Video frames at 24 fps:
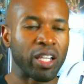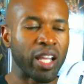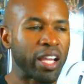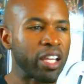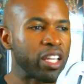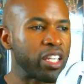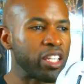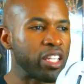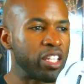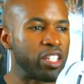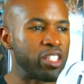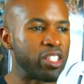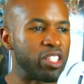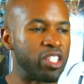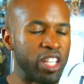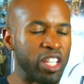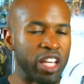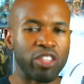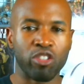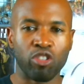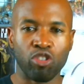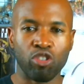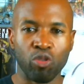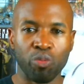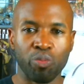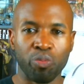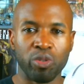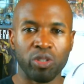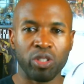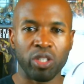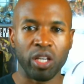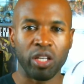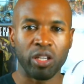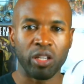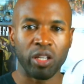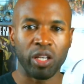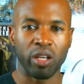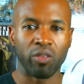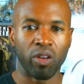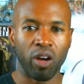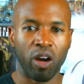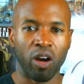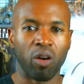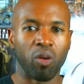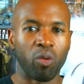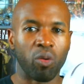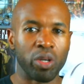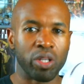his death troopers that
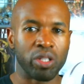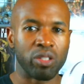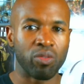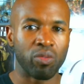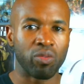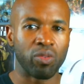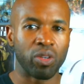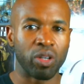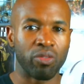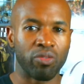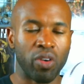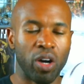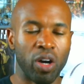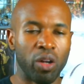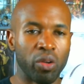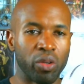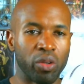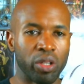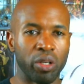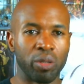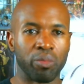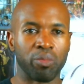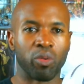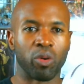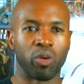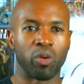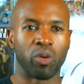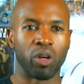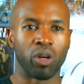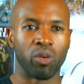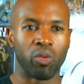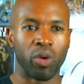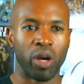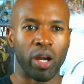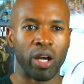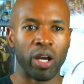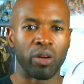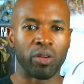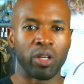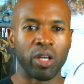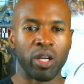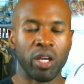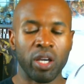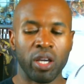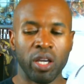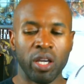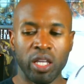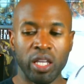always followed him around.
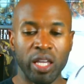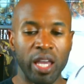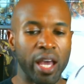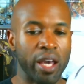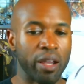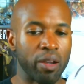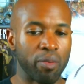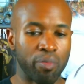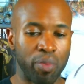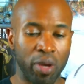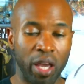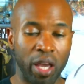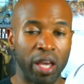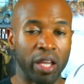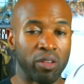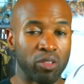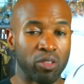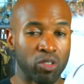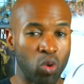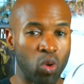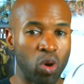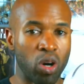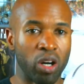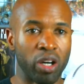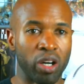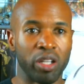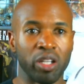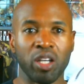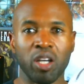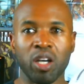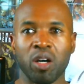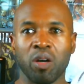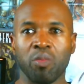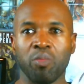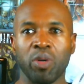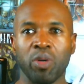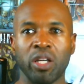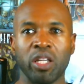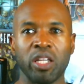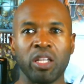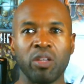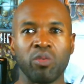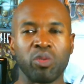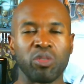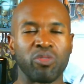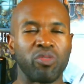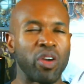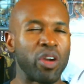He had a bad squad, but he
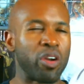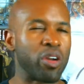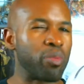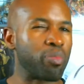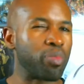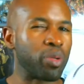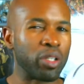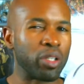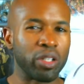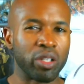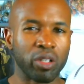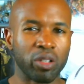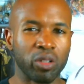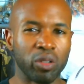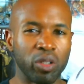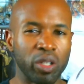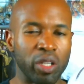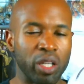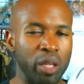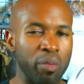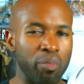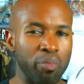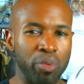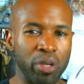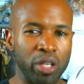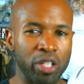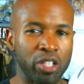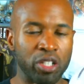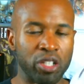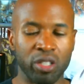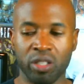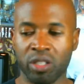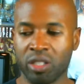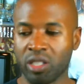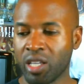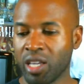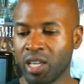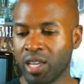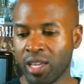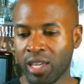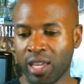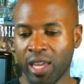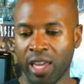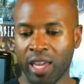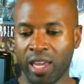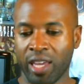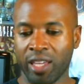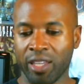was very political and ambitious.
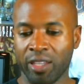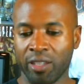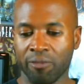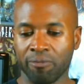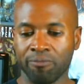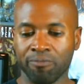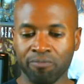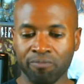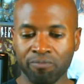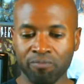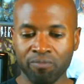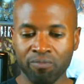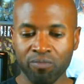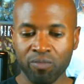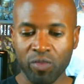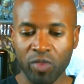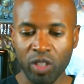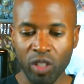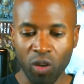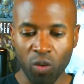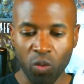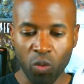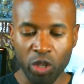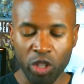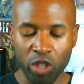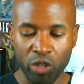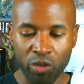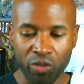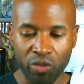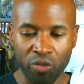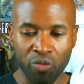And when you